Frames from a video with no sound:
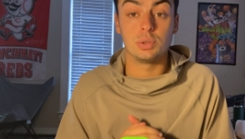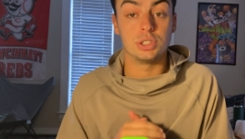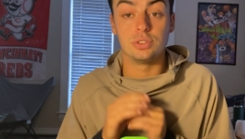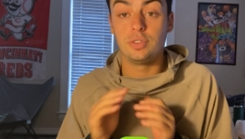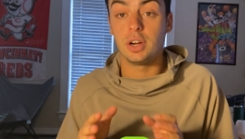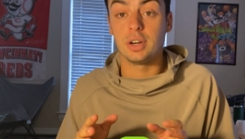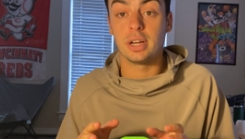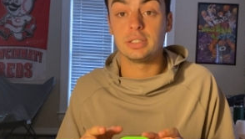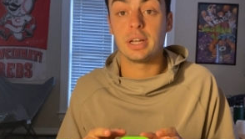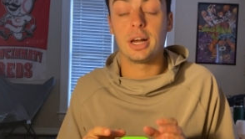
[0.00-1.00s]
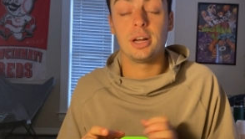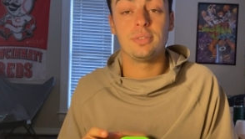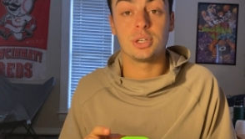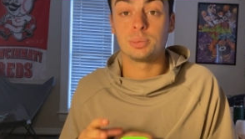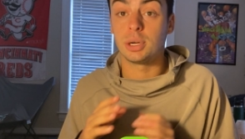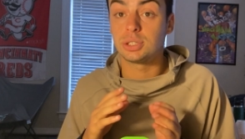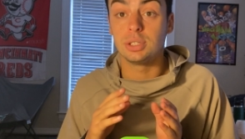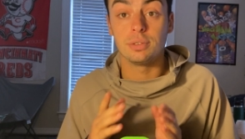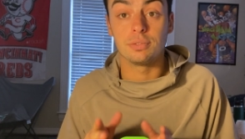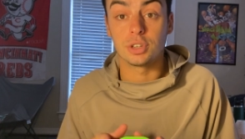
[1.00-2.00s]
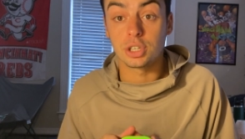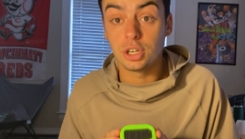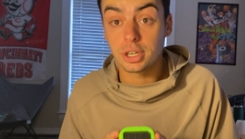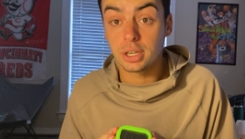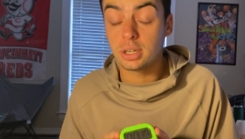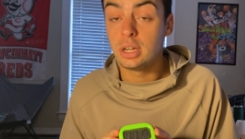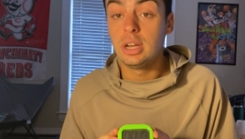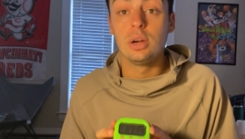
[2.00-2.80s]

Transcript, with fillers: which is very nice to have, especially even for cooking,